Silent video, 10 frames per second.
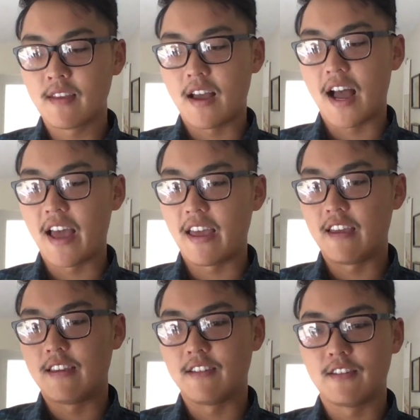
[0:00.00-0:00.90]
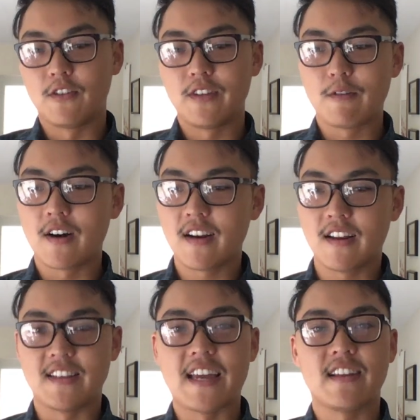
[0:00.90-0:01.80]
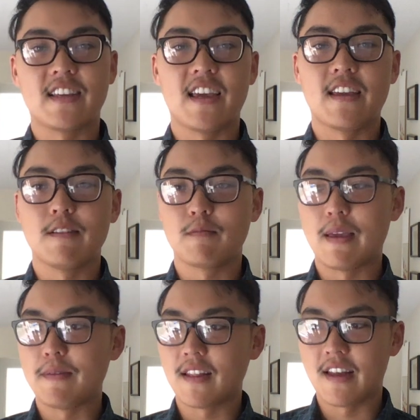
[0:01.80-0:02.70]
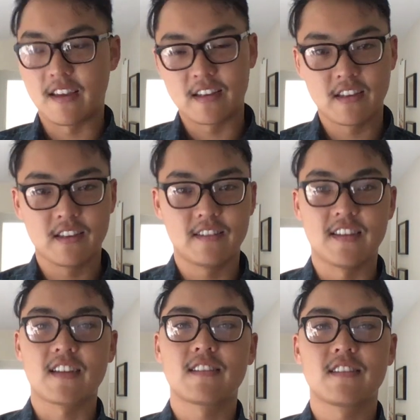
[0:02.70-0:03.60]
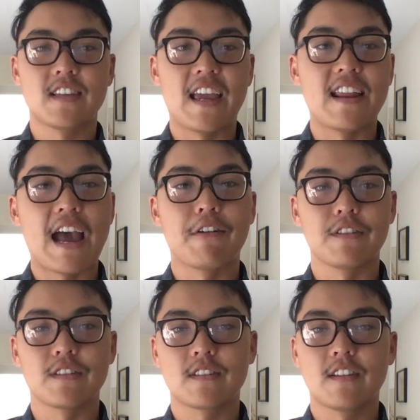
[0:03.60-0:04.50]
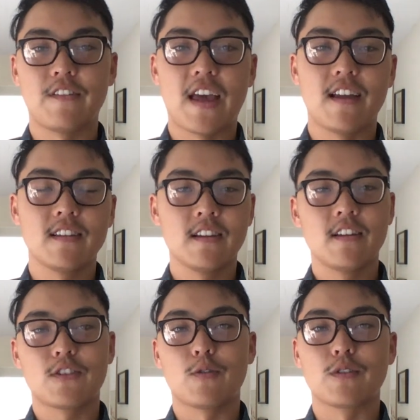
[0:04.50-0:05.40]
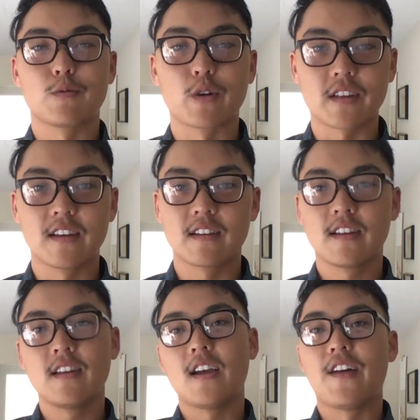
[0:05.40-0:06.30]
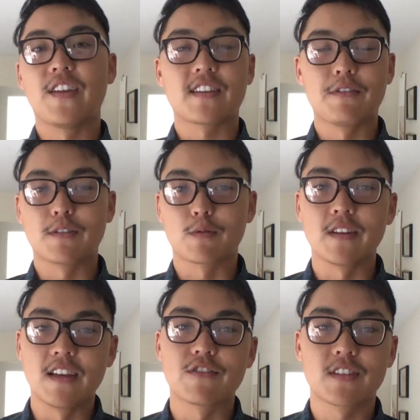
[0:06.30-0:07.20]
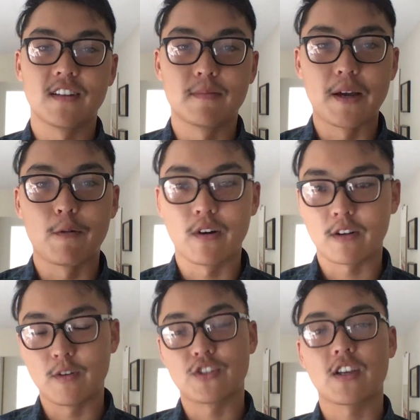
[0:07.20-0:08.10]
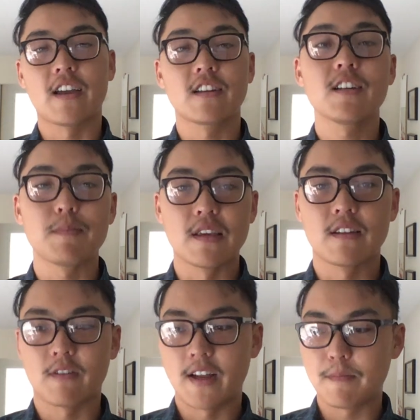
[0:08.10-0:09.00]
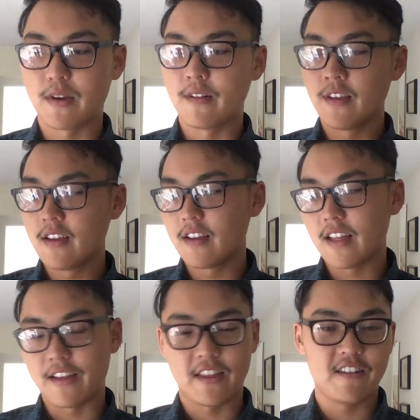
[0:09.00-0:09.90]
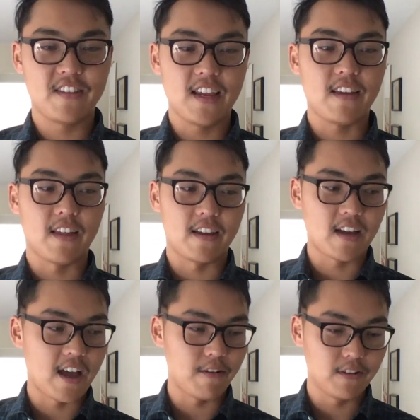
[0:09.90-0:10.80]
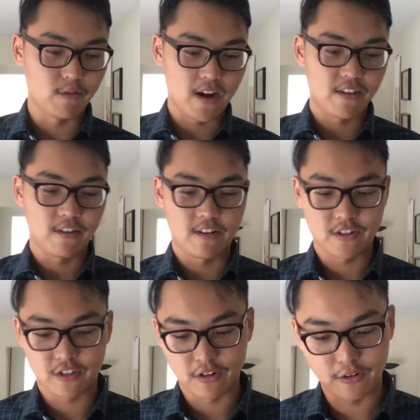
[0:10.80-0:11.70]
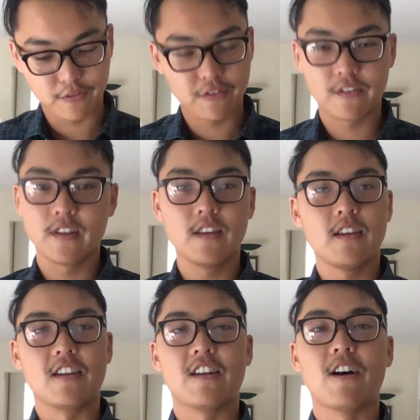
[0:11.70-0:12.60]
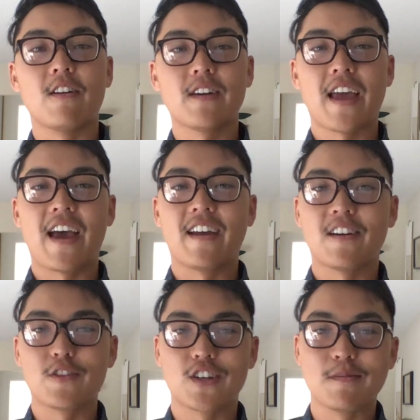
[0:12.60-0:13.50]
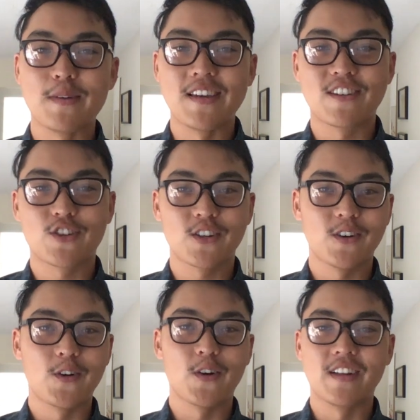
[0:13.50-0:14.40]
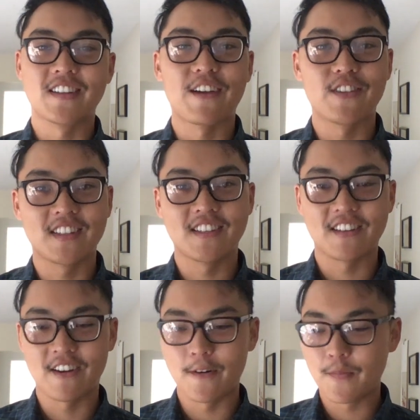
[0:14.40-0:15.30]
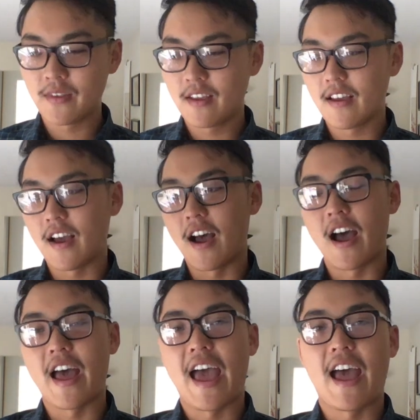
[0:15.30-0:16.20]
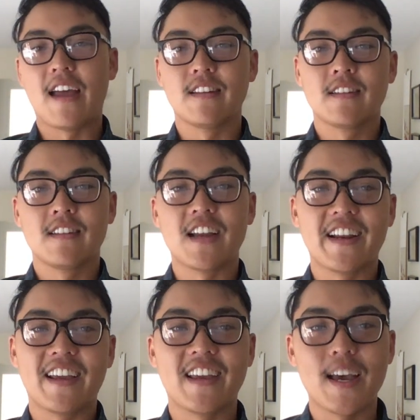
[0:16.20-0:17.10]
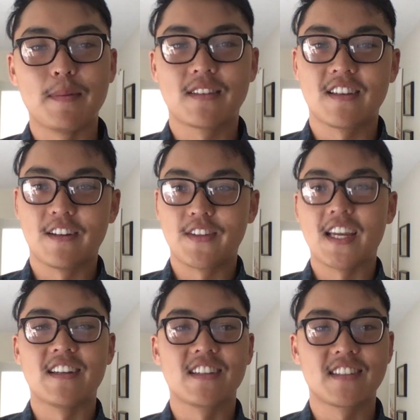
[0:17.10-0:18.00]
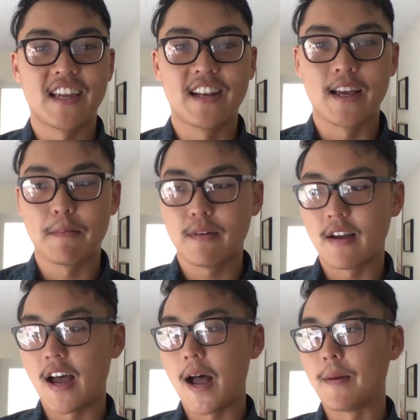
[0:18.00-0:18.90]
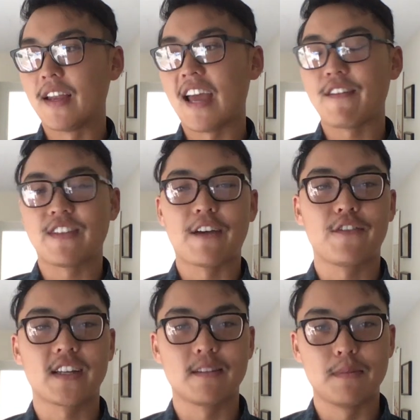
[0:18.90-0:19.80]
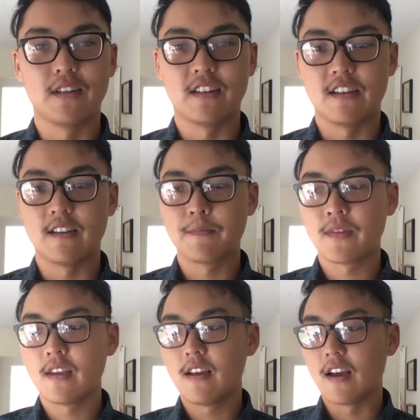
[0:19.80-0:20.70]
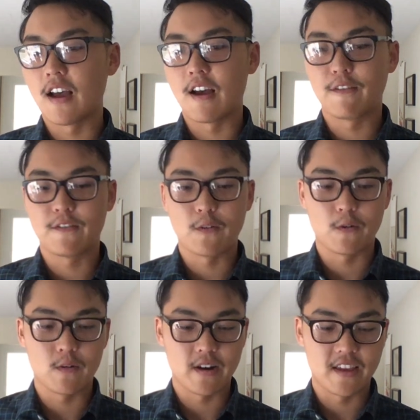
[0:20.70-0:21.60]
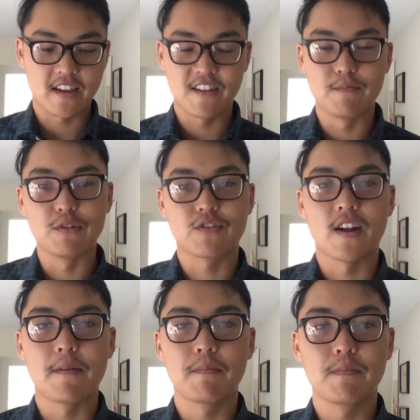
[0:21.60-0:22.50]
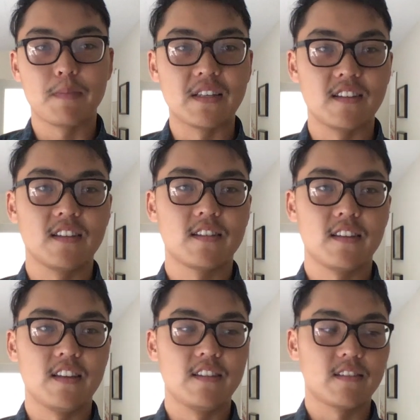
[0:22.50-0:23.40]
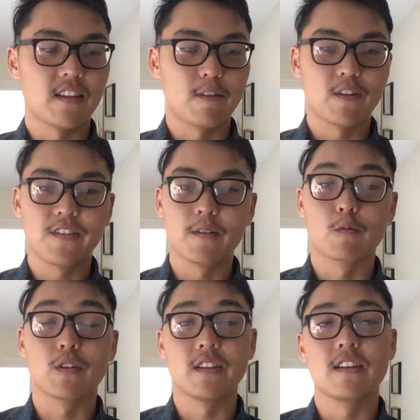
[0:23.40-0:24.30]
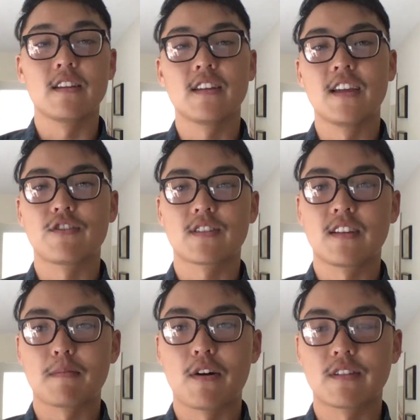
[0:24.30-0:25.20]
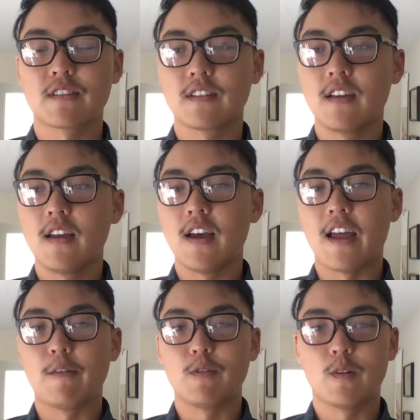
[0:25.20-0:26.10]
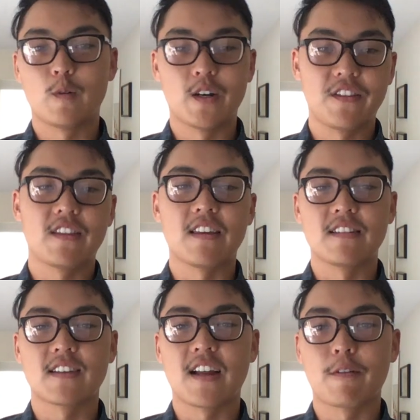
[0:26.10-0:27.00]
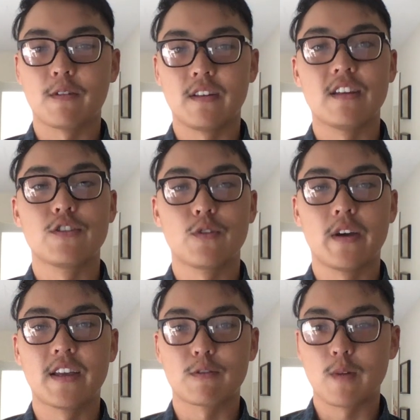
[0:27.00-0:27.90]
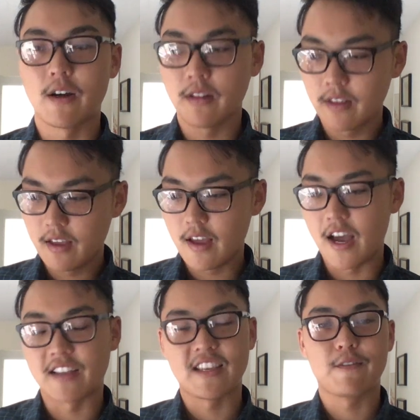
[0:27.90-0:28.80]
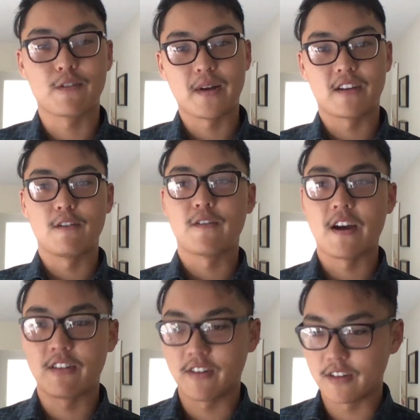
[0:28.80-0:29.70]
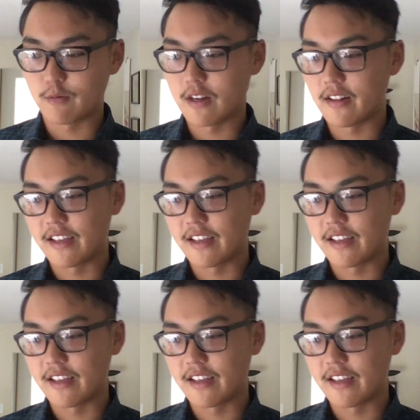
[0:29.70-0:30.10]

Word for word: I only wanted to dedicate maybe like 6 to 8 hours of that towards working, unless I was really interested in my work, which I could be, right? But at the end of the day, like, I would rather surf, at Ocean Beach or in San Francisco at 9 a.m. instead of attending stand-up. And having that flexibility for a kind of bootstrap business is like one of the really interesting parts and one of the things that I really enjoy as well. Same for my co-founder as well.